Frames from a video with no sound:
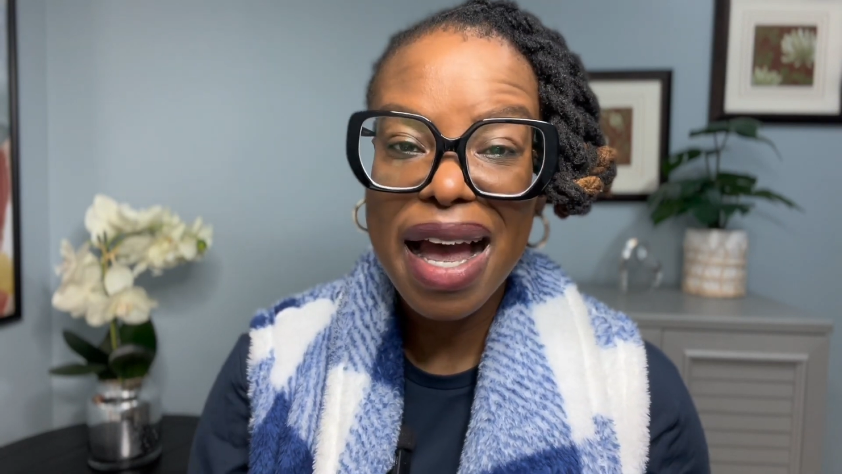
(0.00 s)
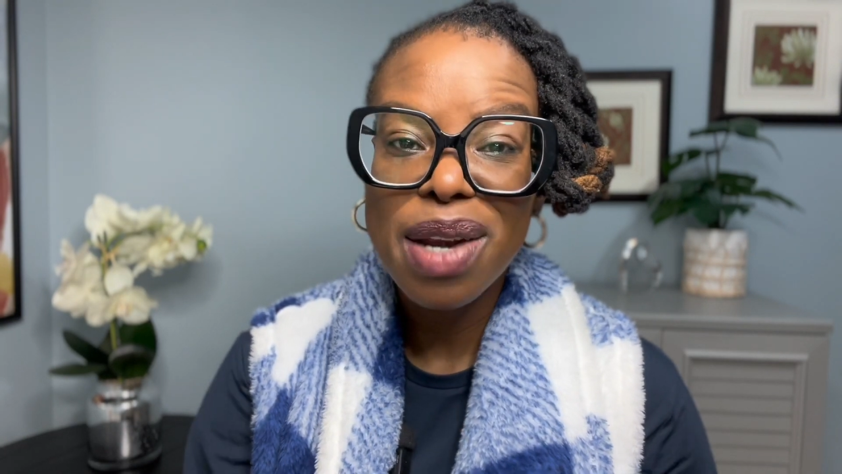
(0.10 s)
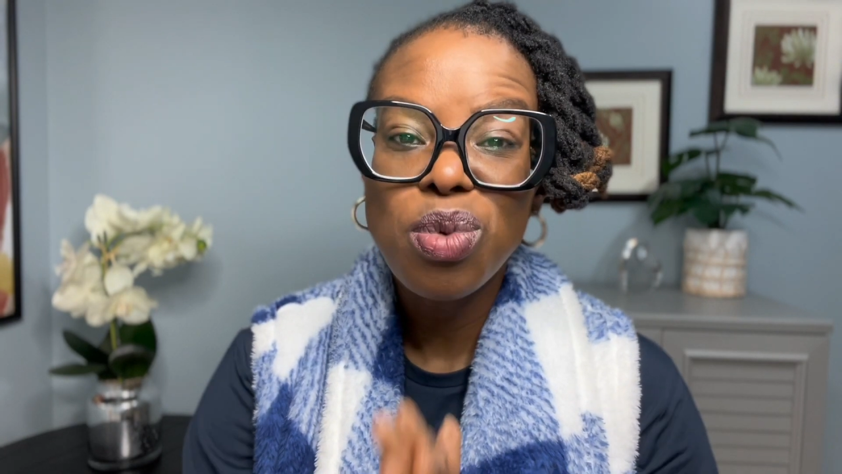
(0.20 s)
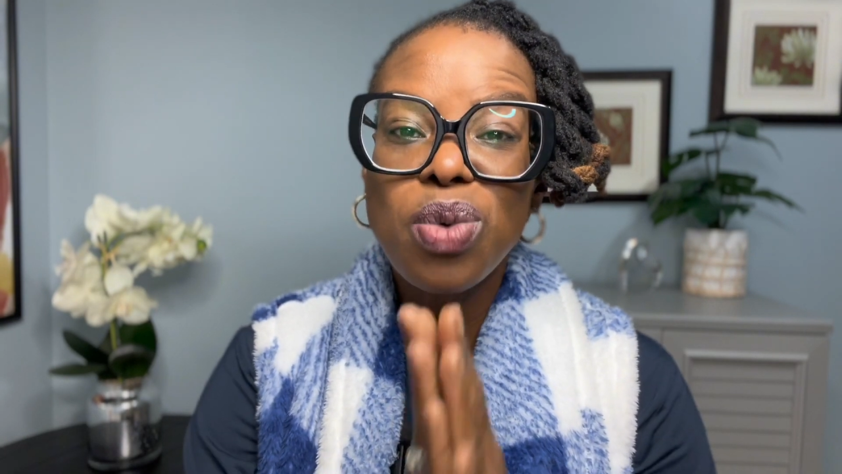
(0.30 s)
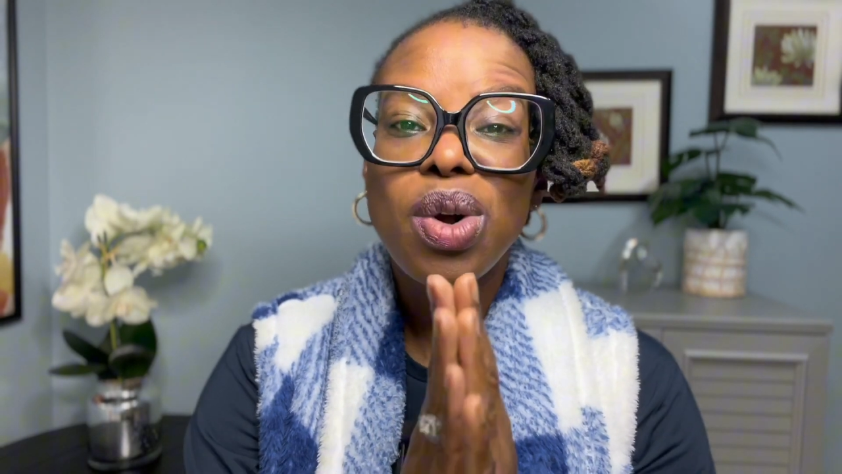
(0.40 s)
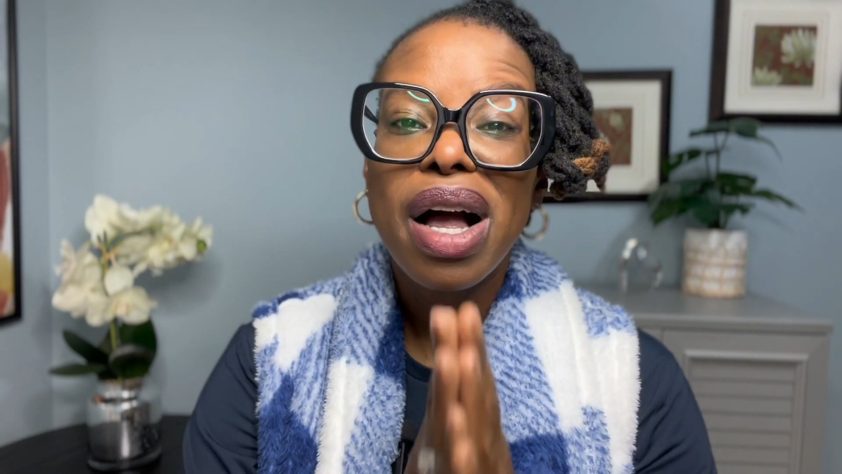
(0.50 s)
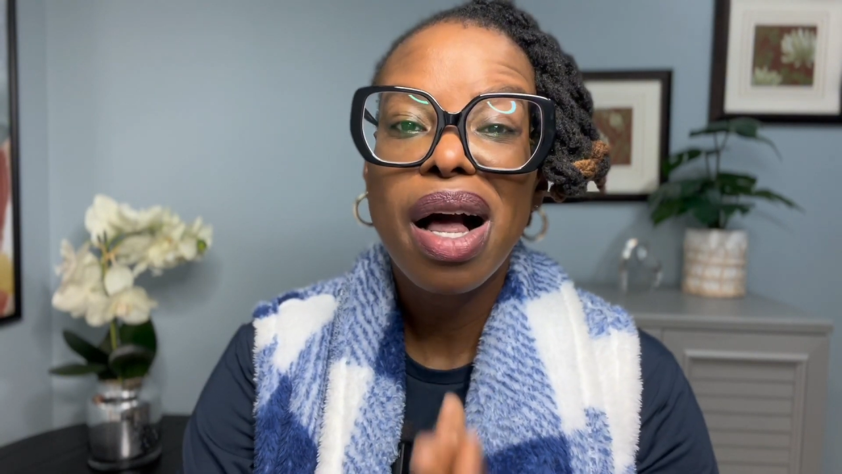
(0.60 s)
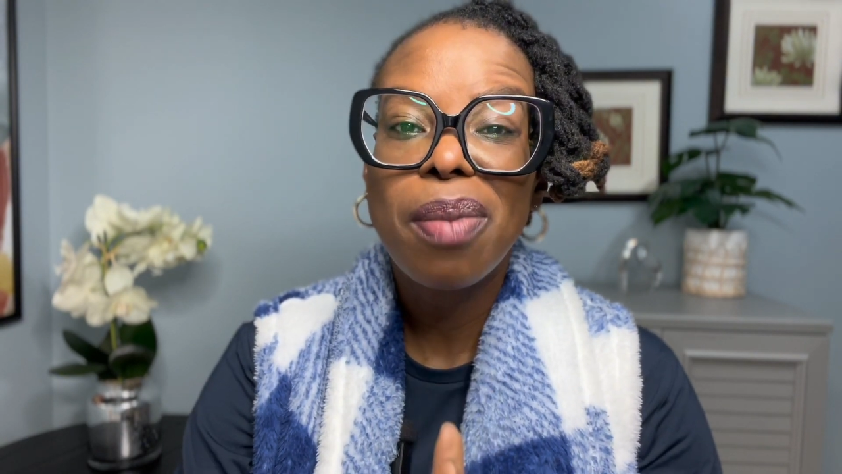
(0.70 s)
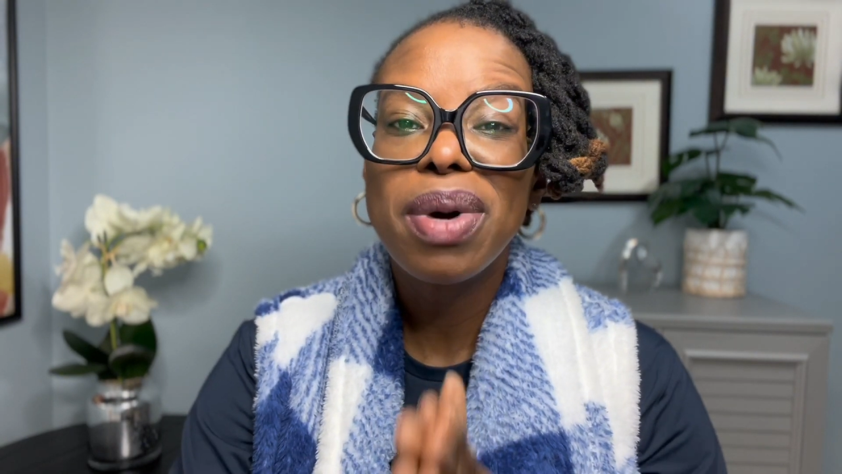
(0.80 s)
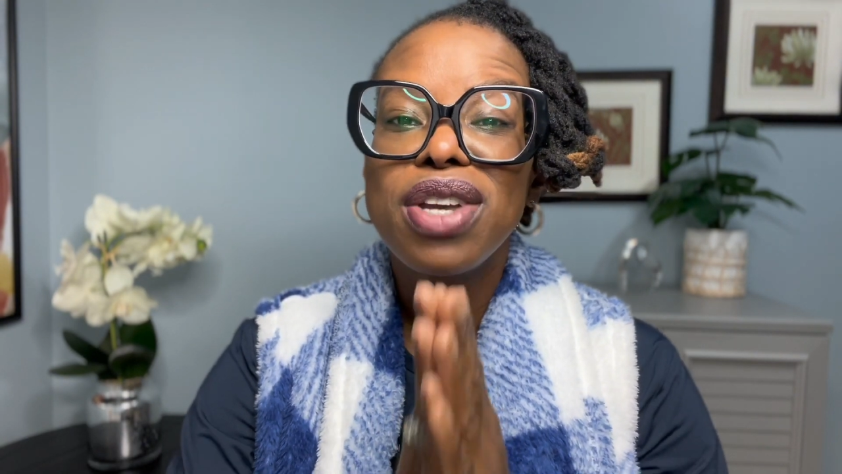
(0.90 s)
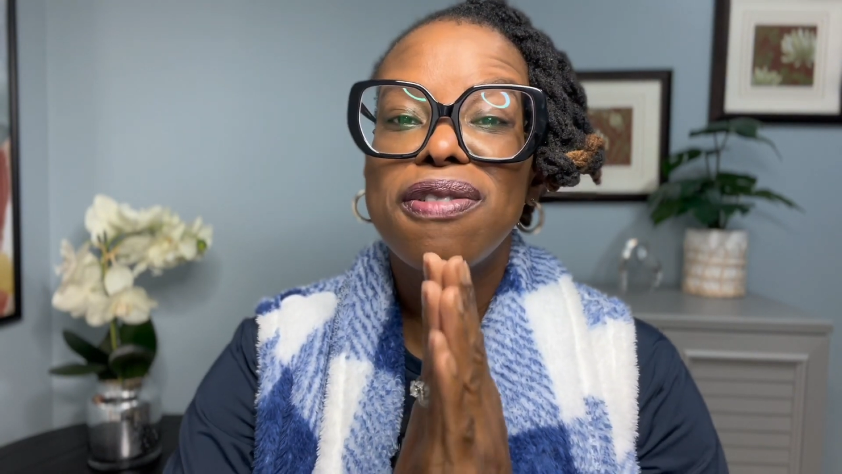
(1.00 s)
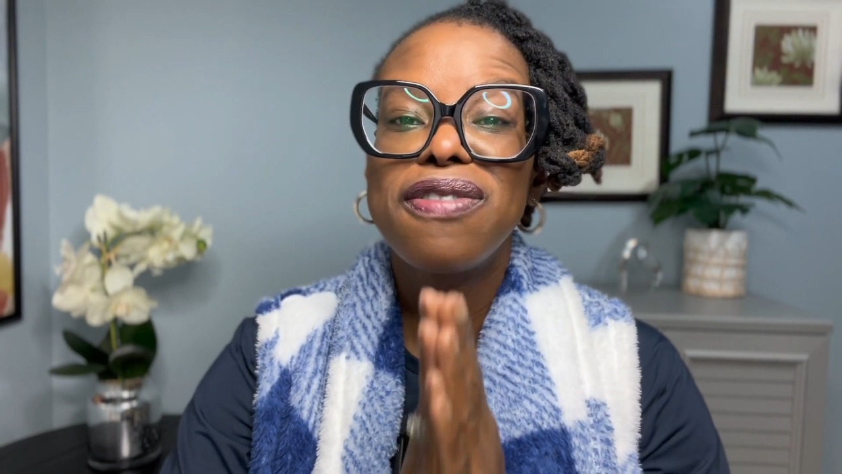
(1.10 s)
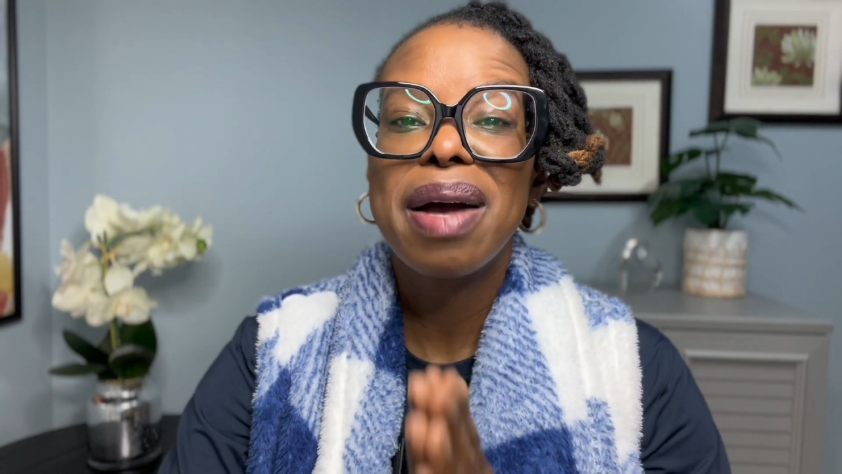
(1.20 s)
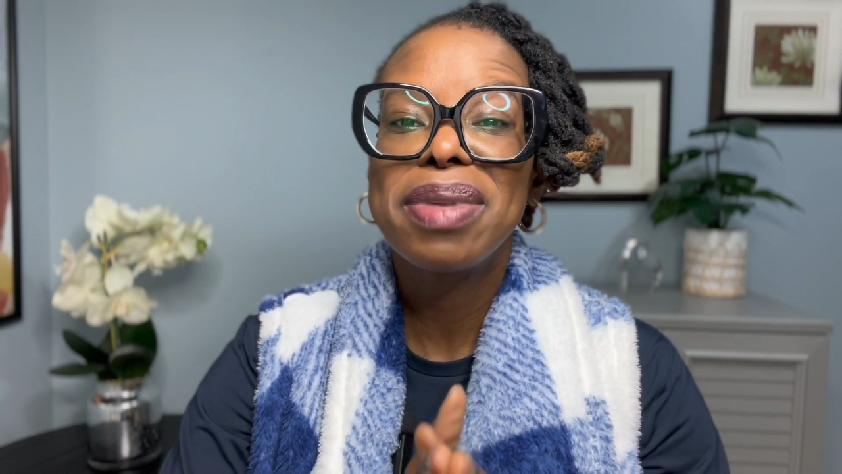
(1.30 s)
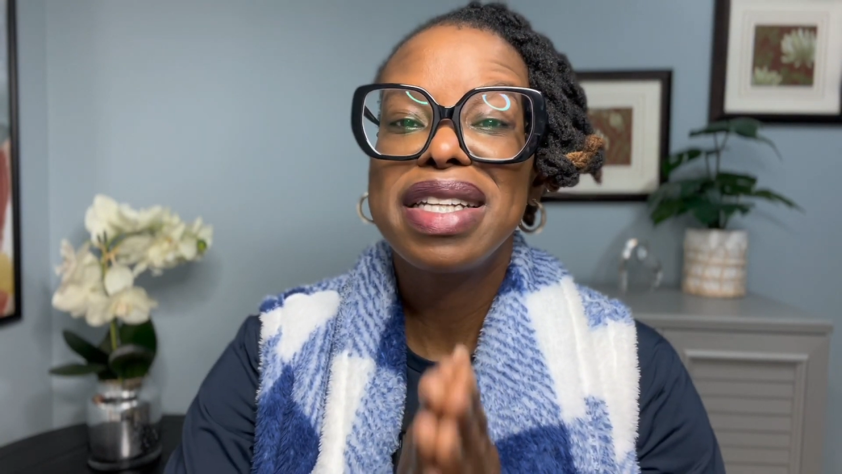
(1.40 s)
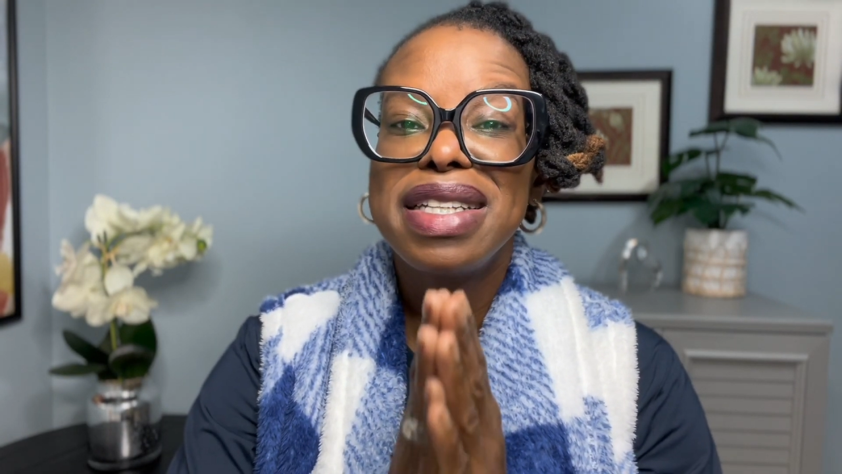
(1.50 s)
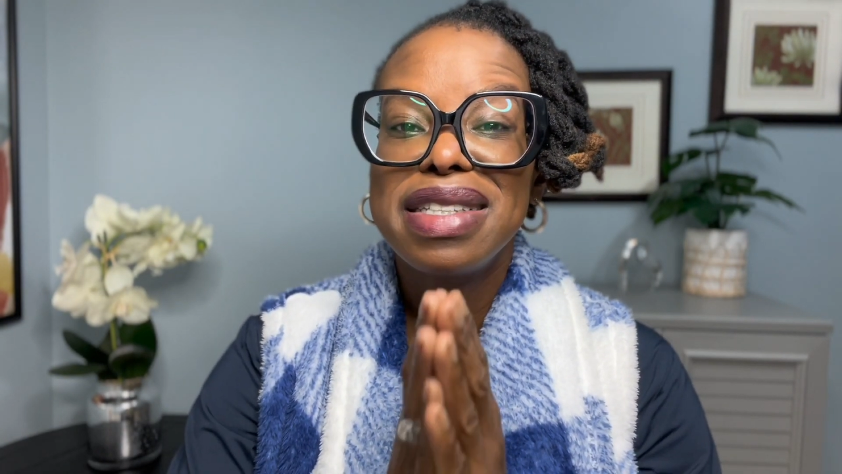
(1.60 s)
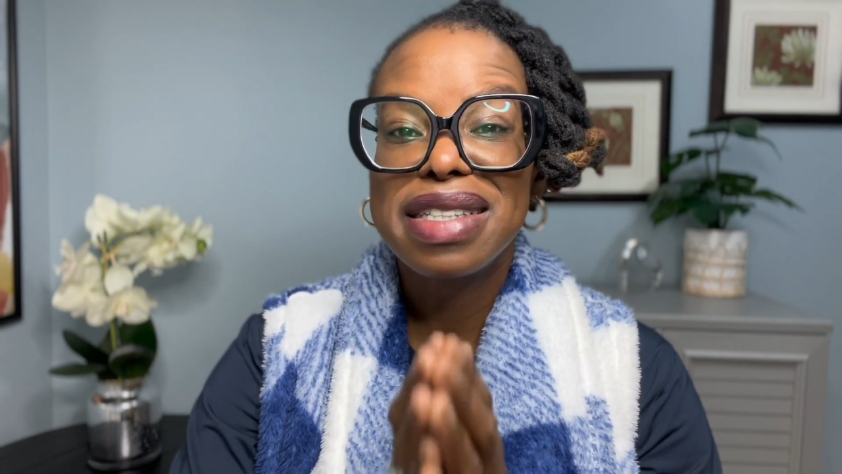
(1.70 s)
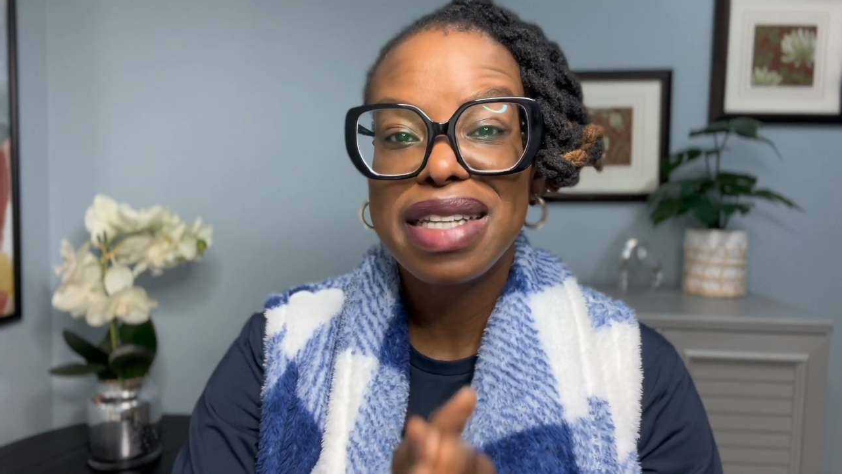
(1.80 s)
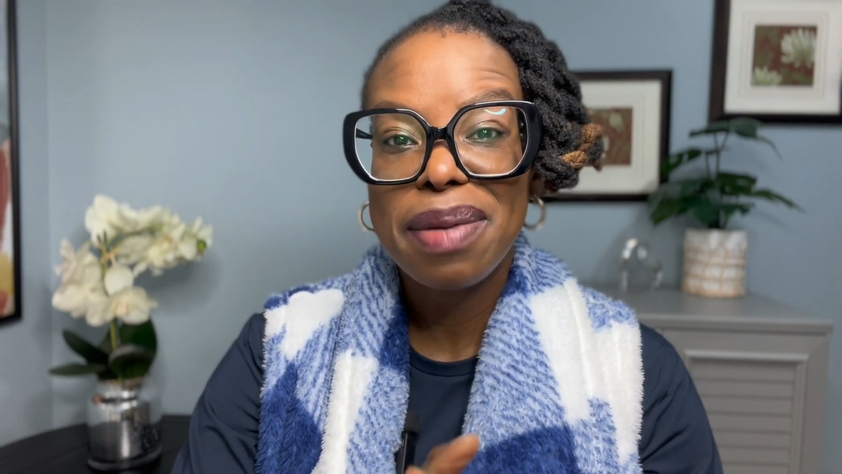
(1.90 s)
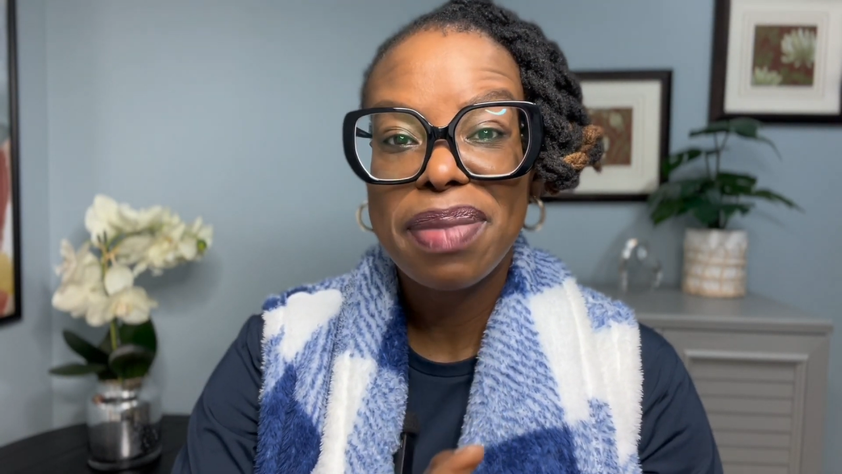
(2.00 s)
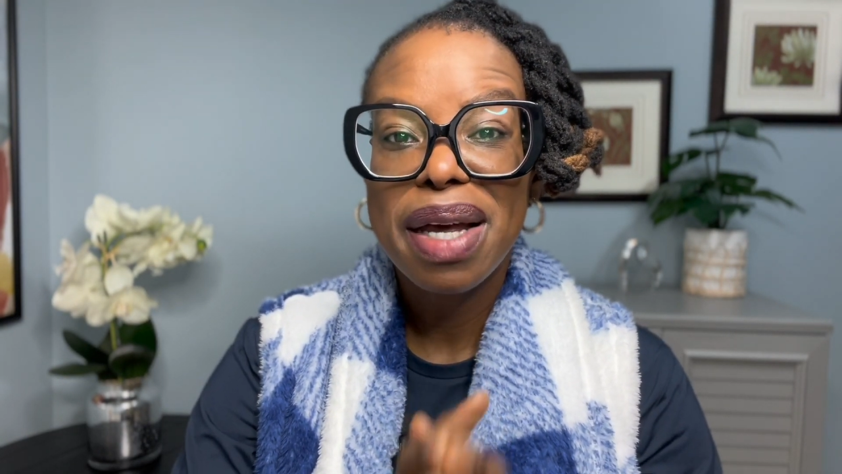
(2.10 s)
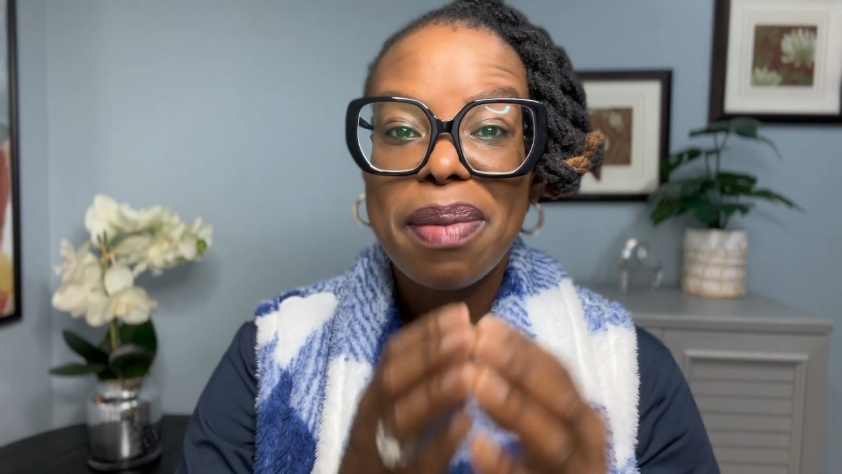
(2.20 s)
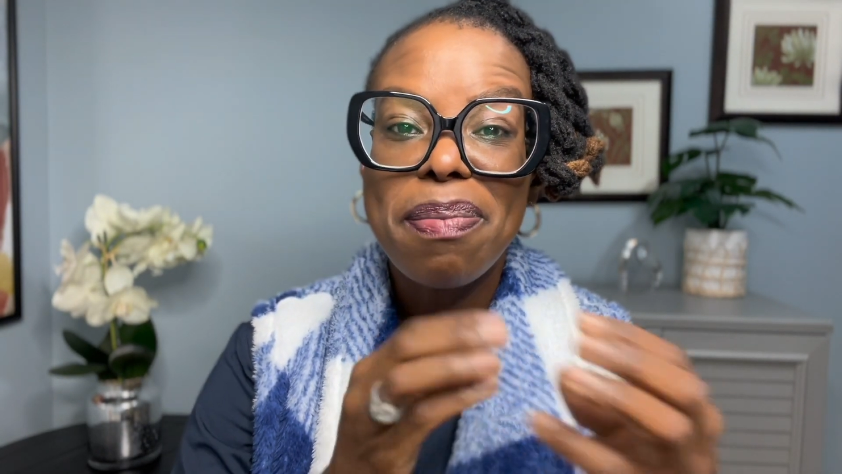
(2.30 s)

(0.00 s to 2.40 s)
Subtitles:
and we will help your family sleep